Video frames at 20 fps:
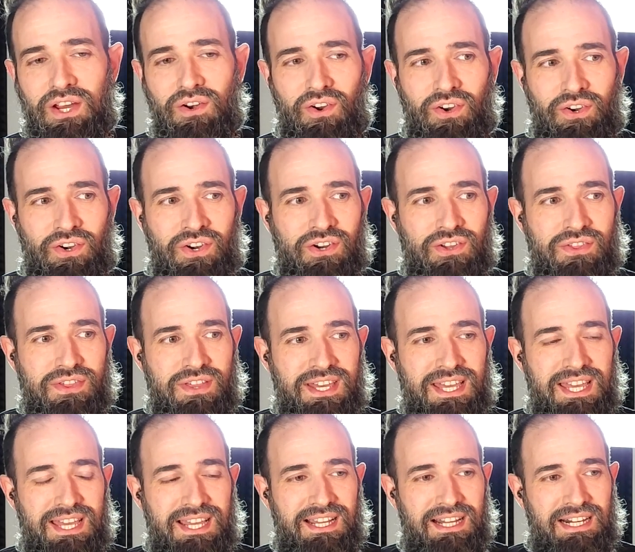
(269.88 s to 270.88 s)
on Earth,
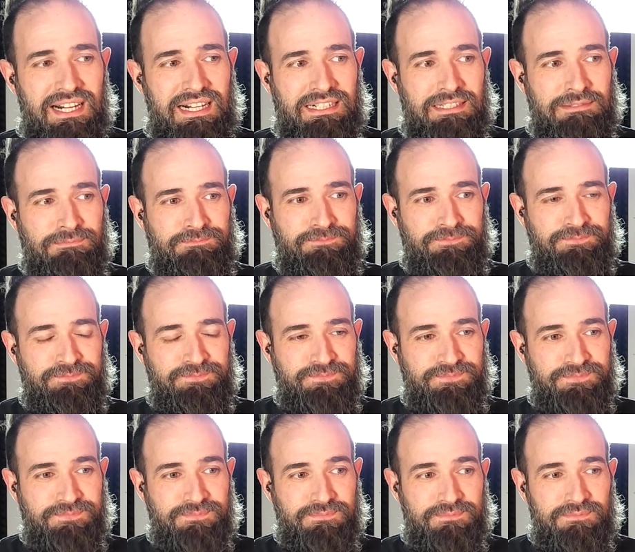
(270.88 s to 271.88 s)
and
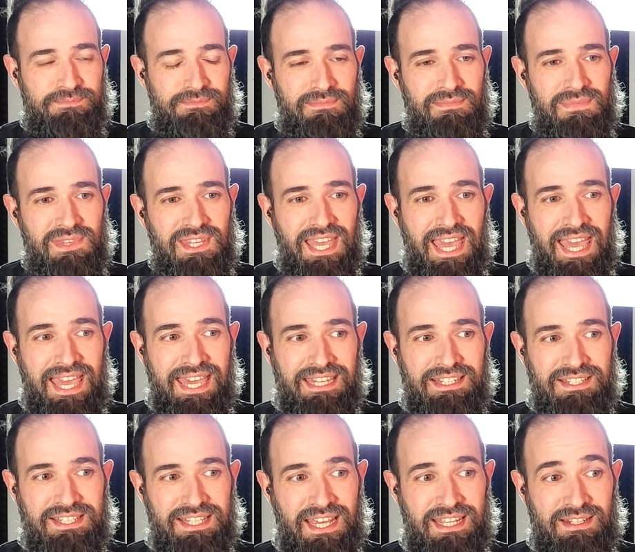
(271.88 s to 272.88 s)

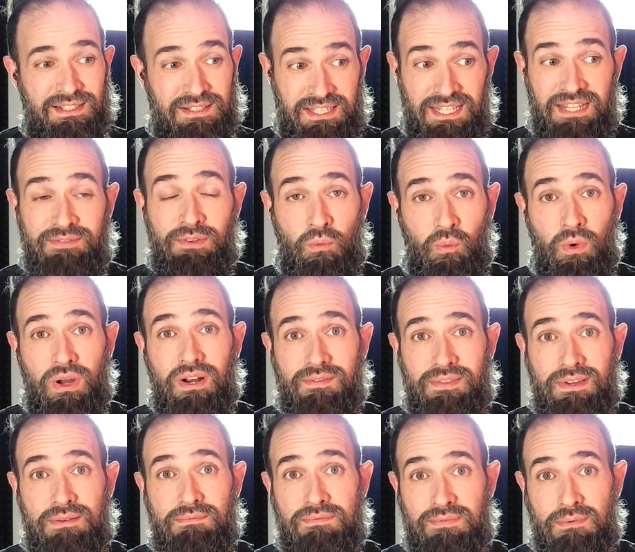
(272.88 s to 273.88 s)
even one of
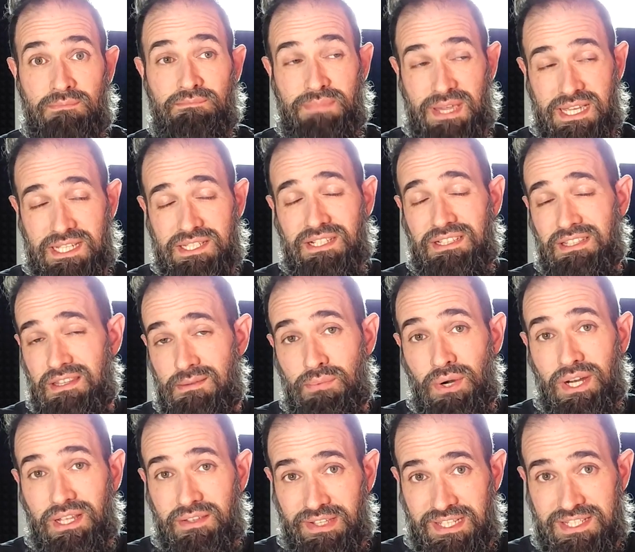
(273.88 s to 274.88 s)
them from basically the
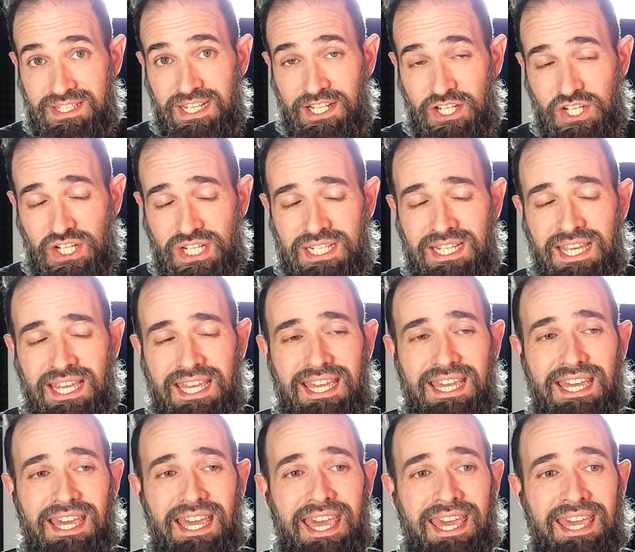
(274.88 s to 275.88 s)
brink of extinction.
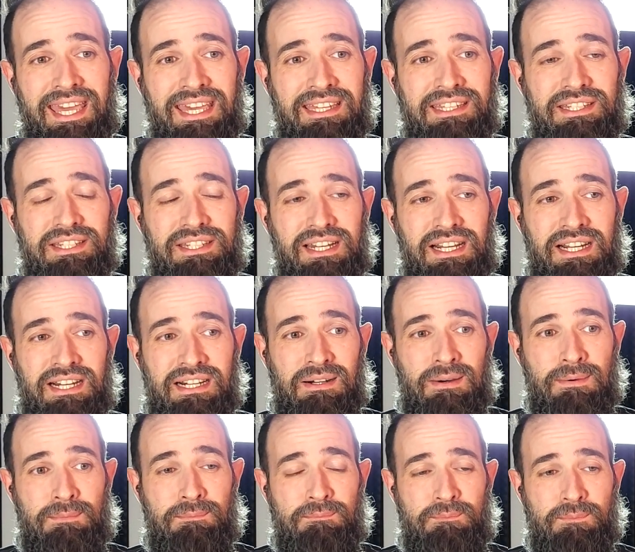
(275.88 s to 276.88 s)
And
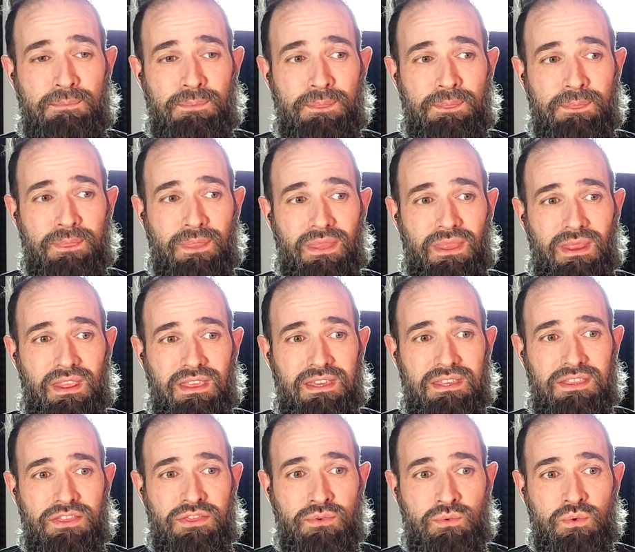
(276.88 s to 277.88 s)

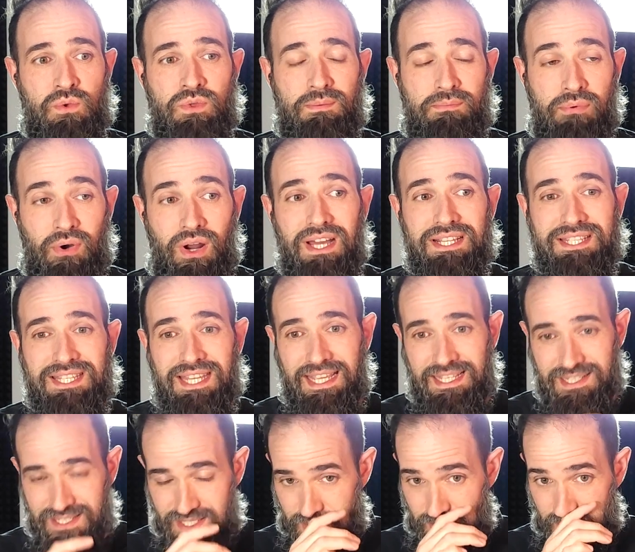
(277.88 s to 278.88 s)
through the
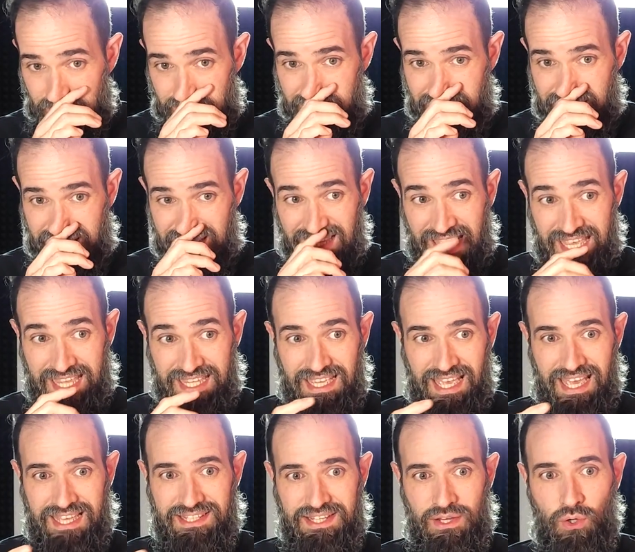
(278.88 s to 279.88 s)
process, he
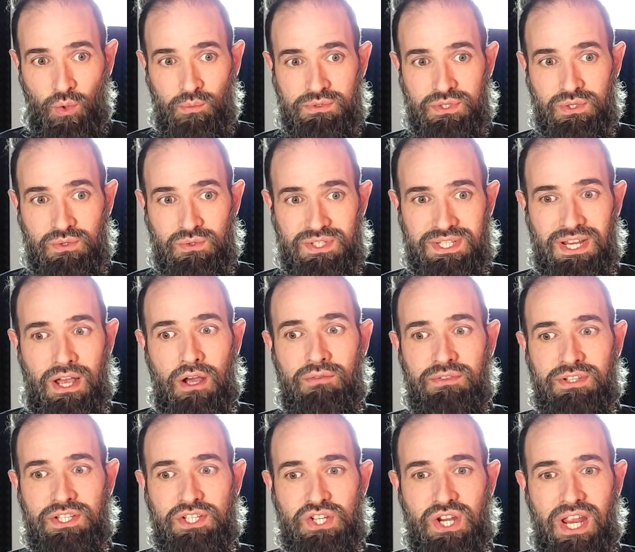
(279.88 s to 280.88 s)
has helped to
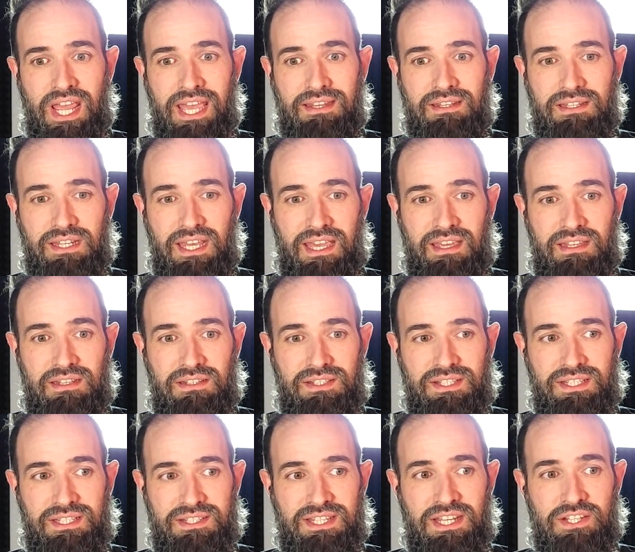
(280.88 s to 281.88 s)
salvage and
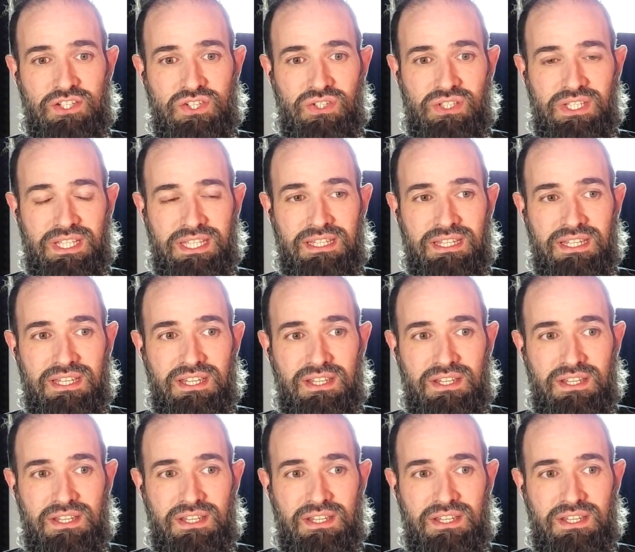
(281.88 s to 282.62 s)
essentially